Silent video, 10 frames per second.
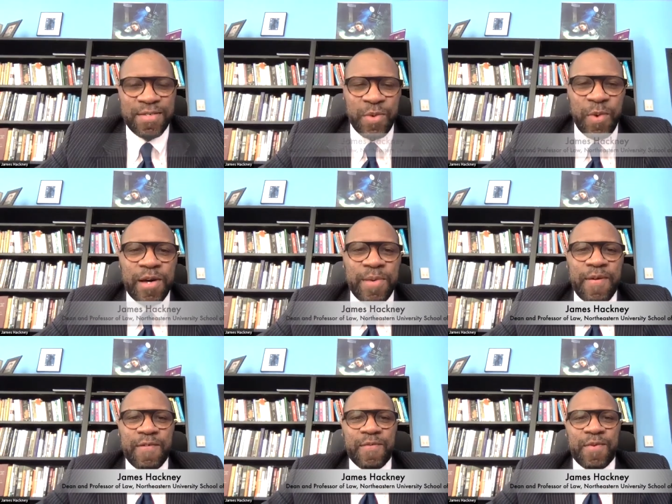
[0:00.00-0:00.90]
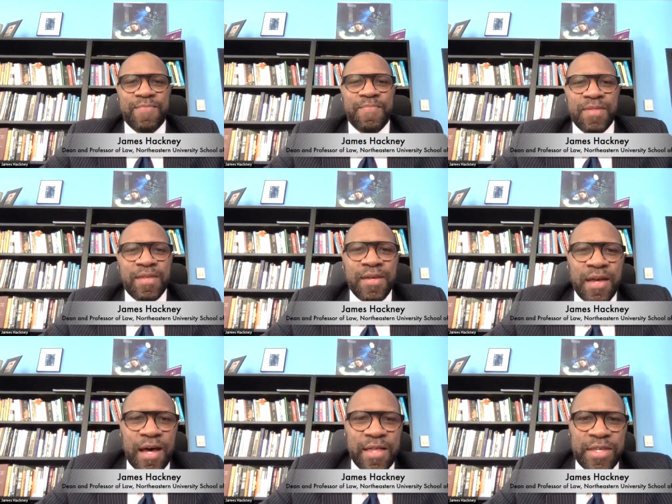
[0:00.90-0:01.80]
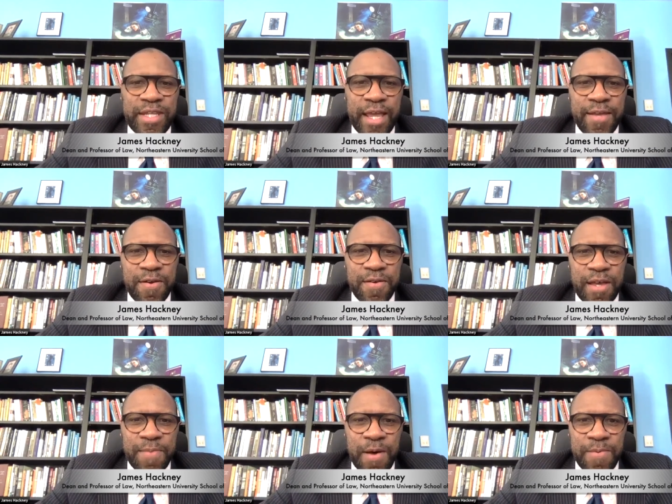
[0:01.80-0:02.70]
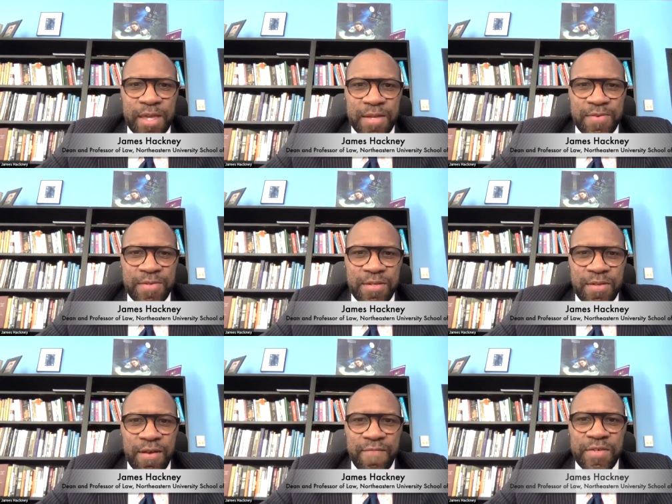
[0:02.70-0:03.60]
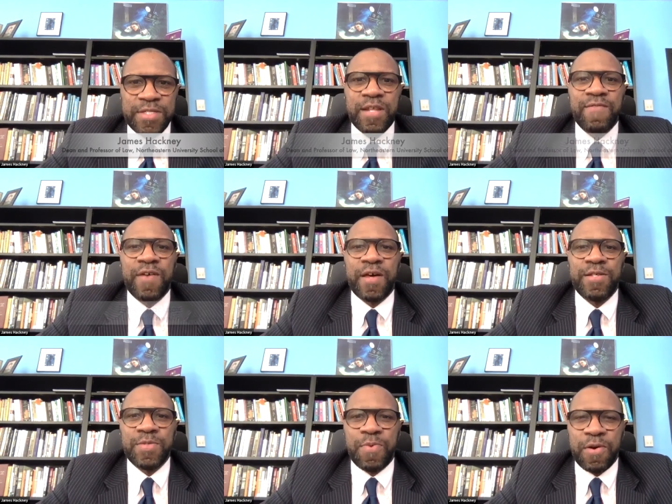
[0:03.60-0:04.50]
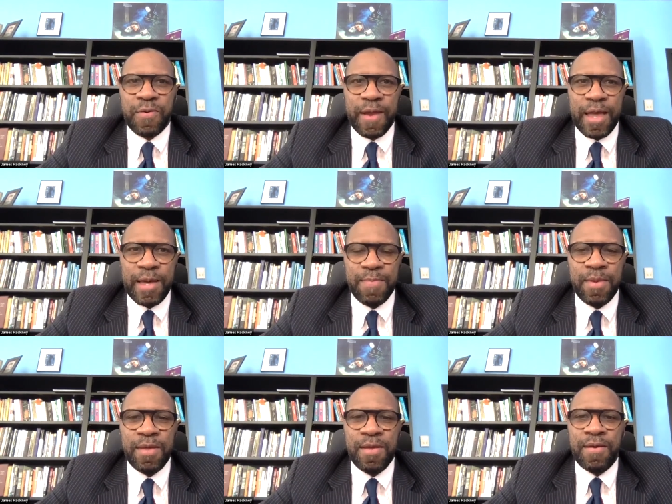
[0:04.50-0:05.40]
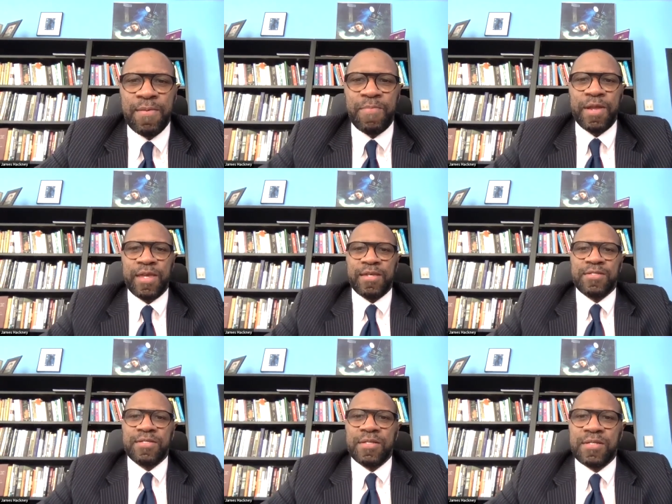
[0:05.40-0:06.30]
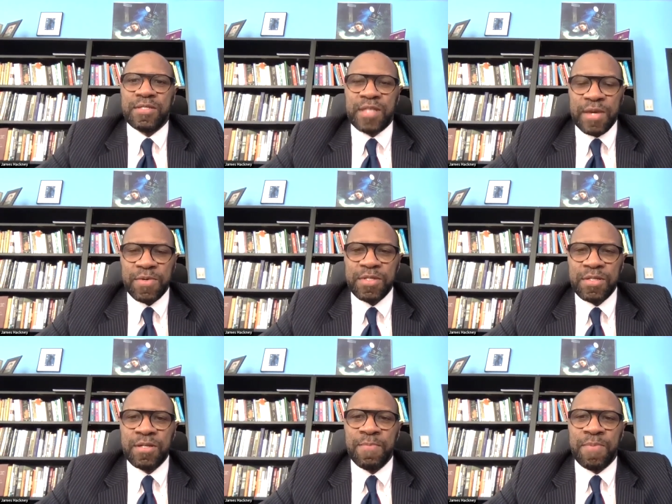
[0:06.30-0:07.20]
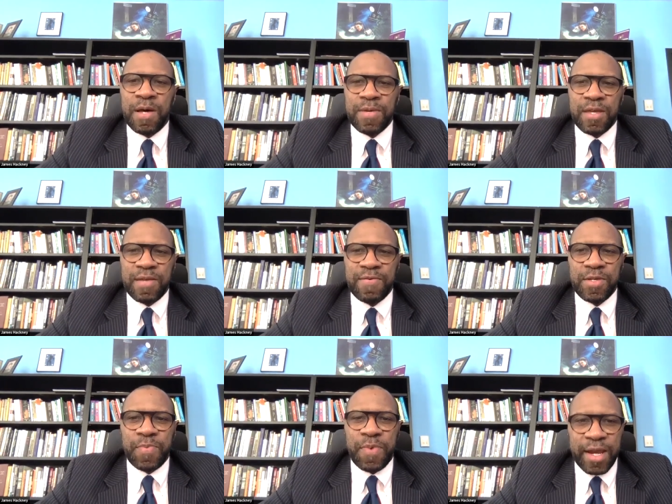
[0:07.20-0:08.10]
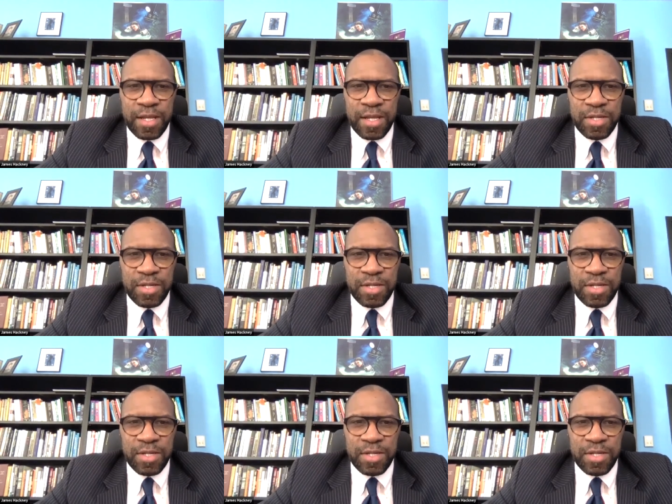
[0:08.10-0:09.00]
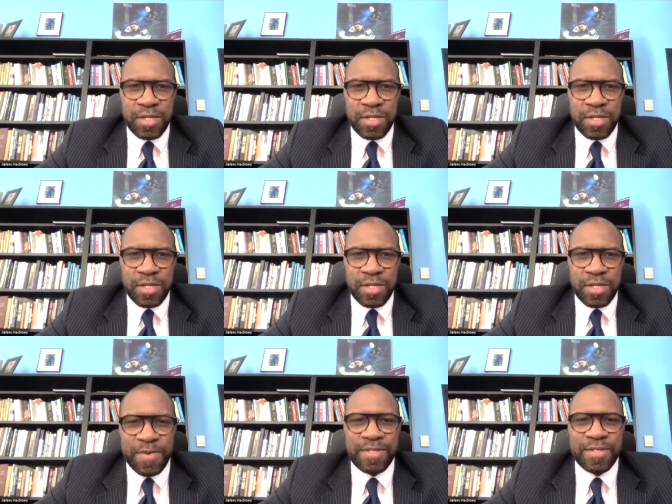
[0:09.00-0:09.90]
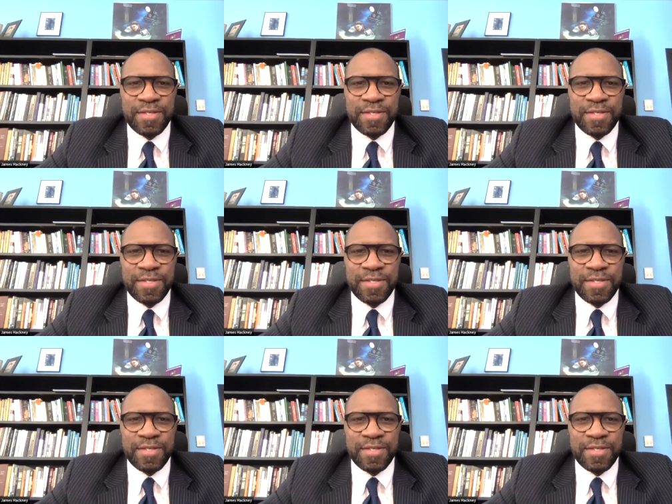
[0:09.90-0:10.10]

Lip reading: So welcome everyone. The Daynard Public Interest Visiting Fellows Program brings distinguished public interest practitioners to campus